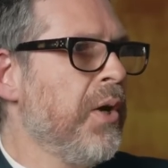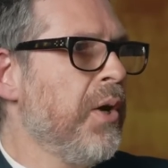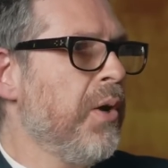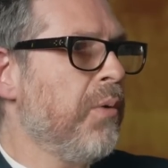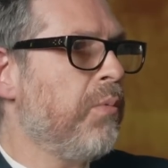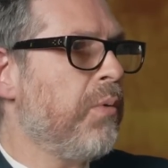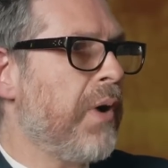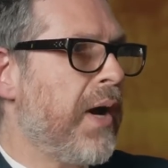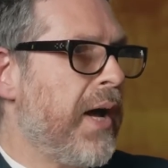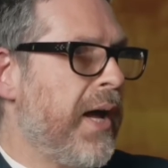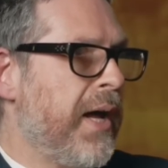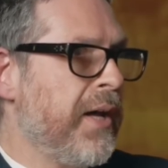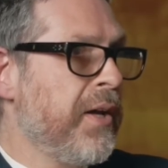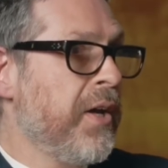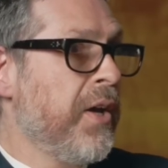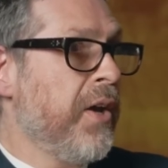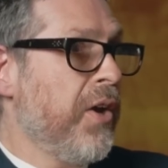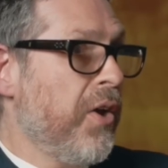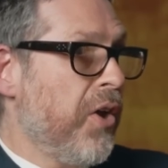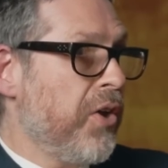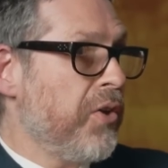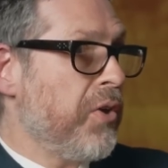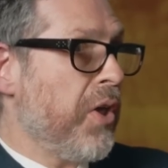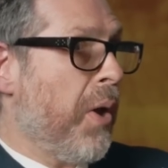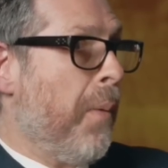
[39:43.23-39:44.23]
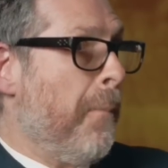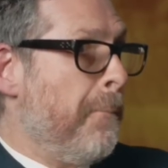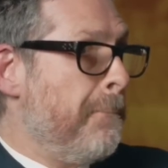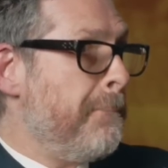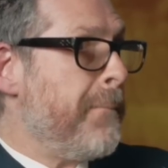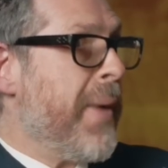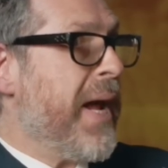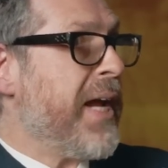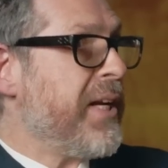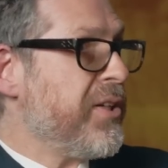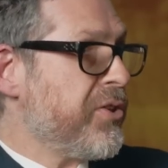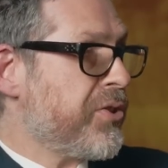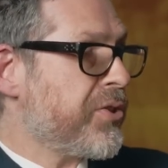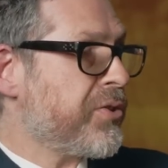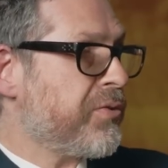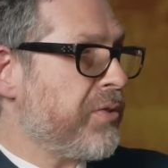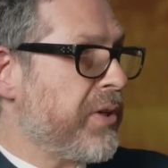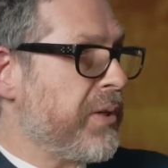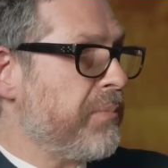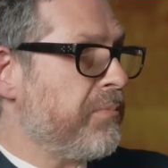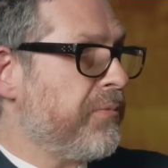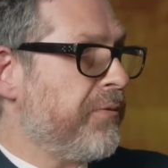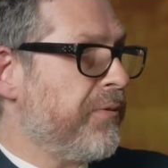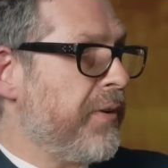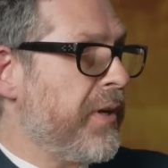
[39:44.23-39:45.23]
Where
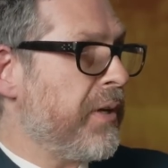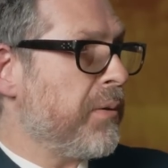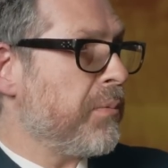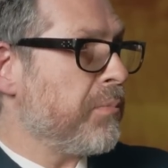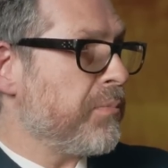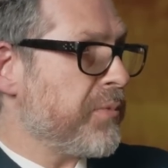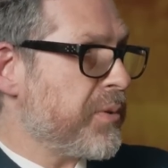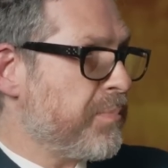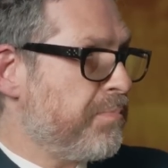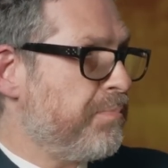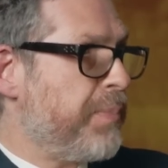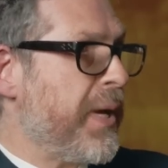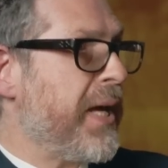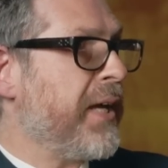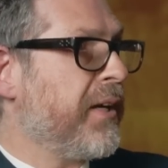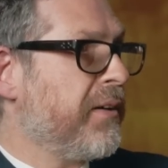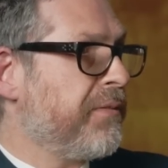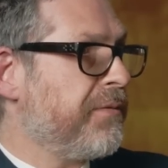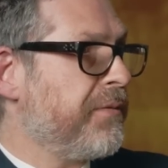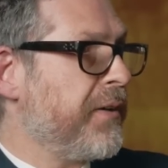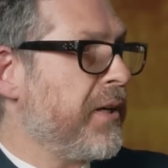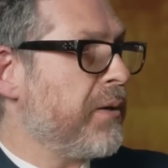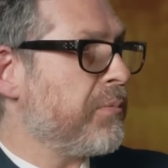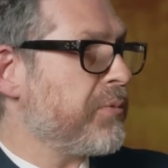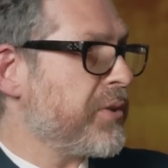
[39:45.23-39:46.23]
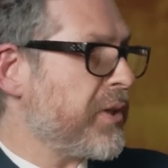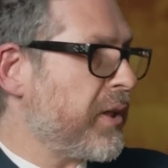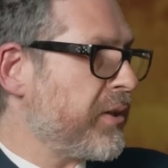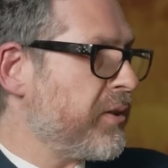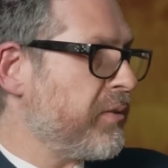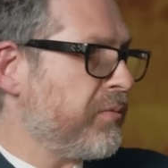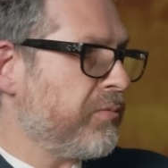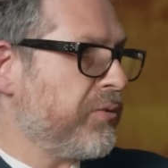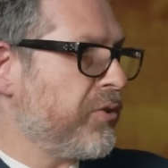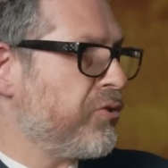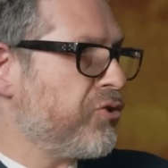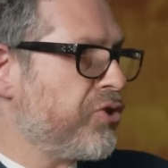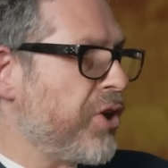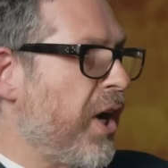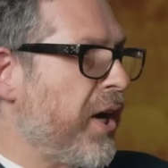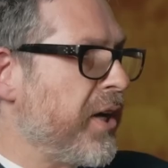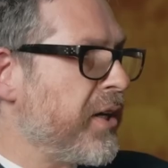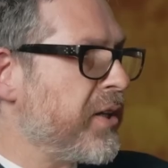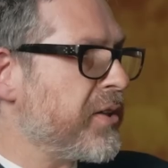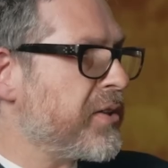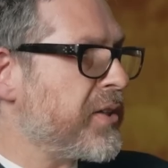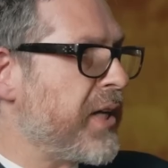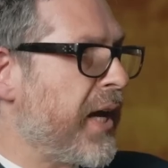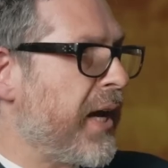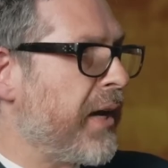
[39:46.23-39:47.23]
mainstream films, big films like you, you
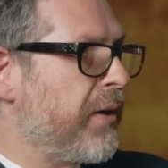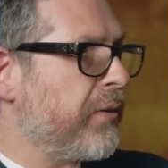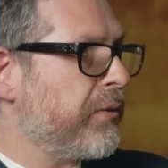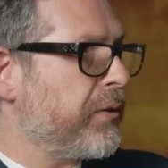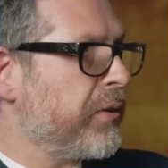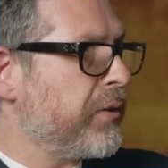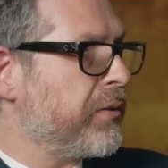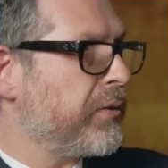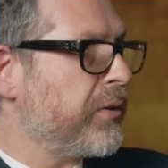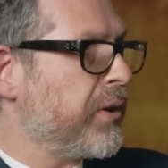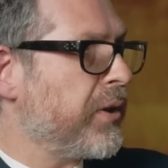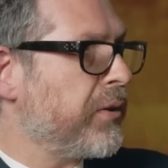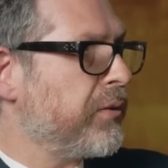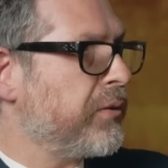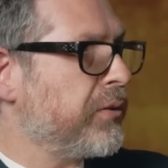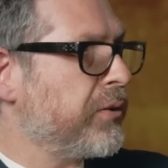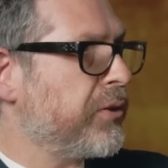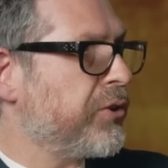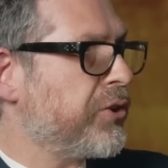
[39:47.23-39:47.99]
Chinatown and, and